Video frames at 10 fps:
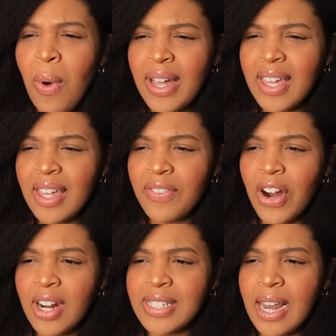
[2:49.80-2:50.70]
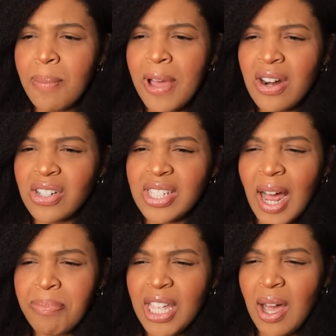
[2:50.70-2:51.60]
one can give her a tampon or
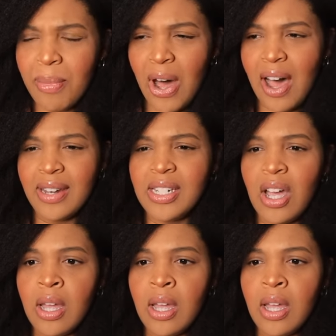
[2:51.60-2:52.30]
something? Come on.